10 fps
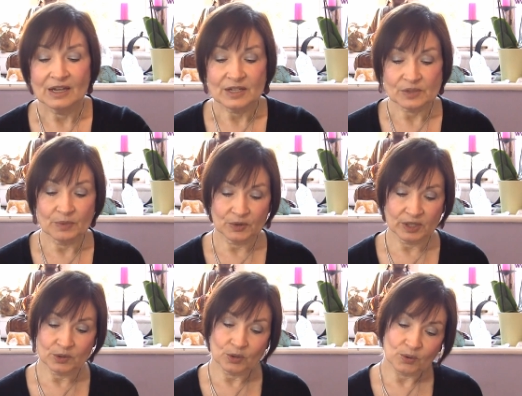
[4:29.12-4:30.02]

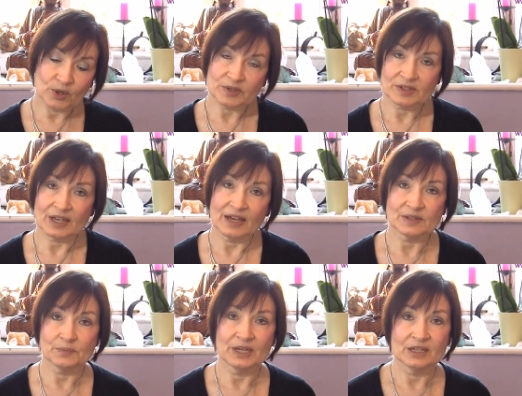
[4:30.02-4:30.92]
Smoky quartz
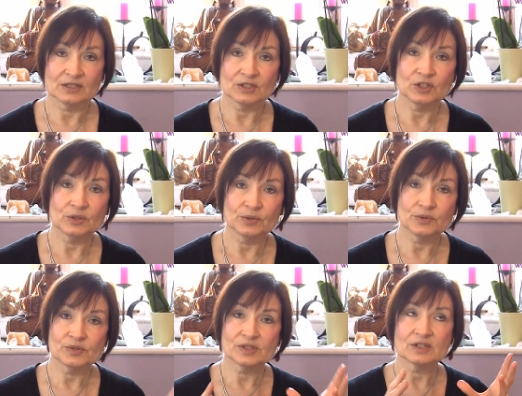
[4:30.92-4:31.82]
has been
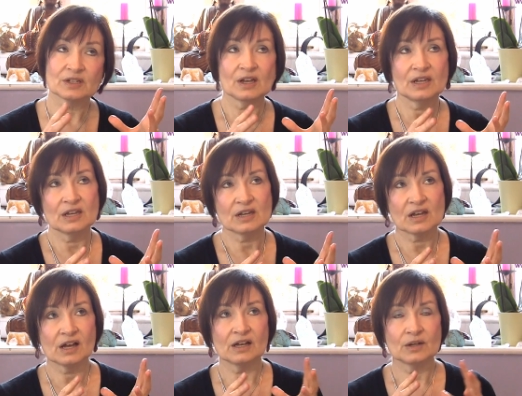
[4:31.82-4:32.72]
used in
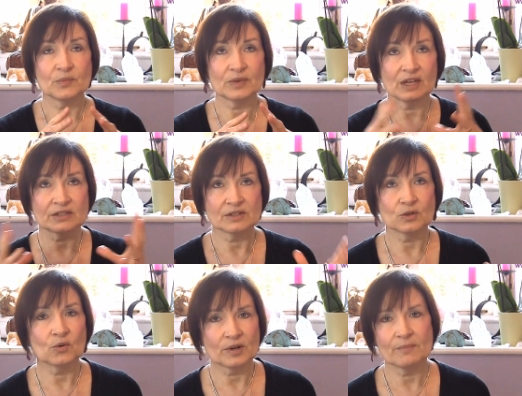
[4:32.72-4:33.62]
um, as an
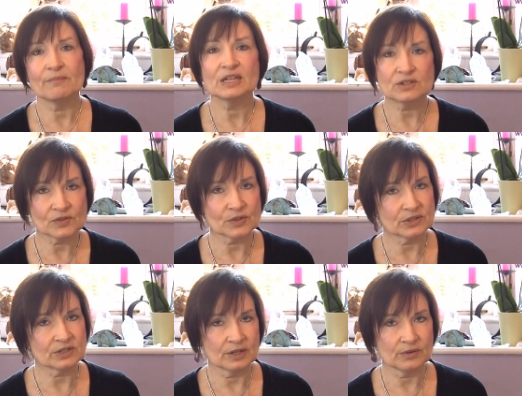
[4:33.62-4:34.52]
ornamental
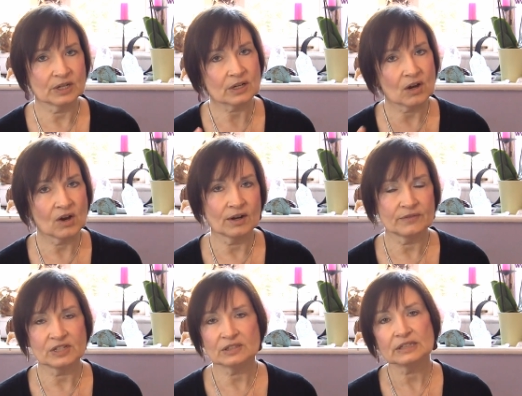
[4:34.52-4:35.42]
stone and
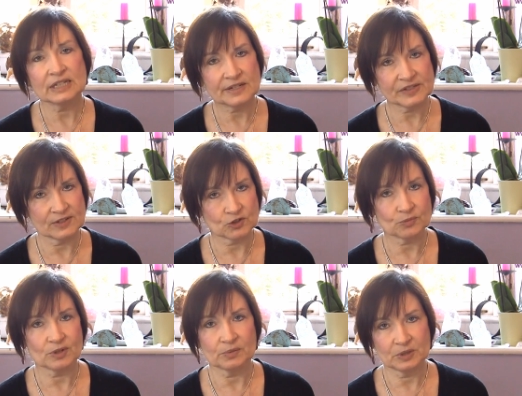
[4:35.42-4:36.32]
carved at least since
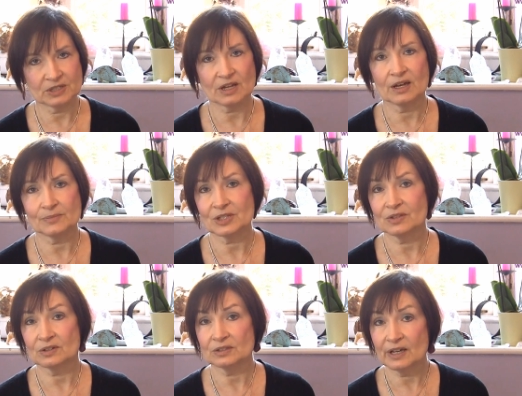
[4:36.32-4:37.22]
Roman times, and
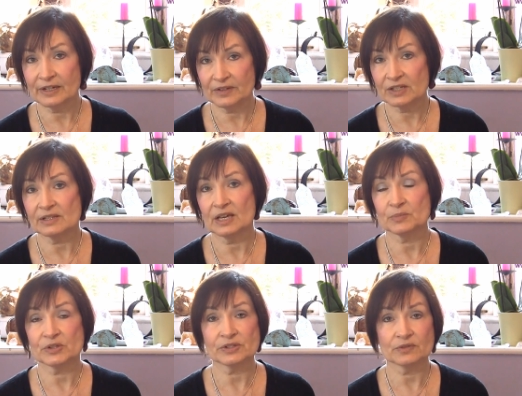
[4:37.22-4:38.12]
there are a lot of
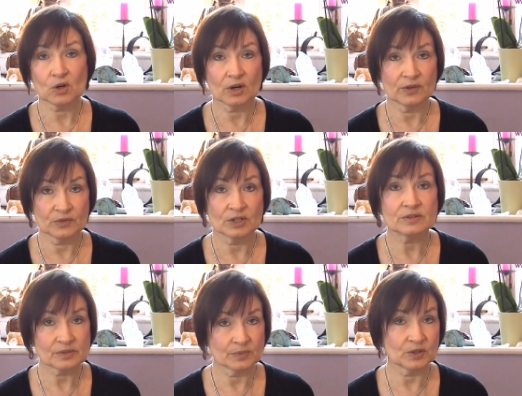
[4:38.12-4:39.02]
examples of carved
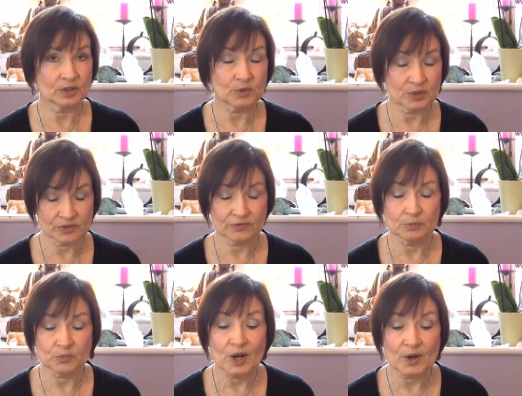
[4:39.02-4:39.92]
smoky quartz
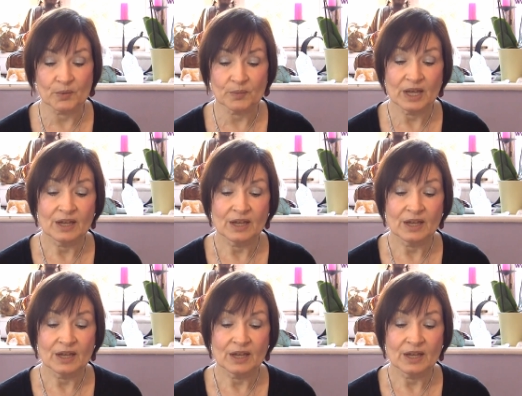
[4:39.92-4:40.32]
from Rome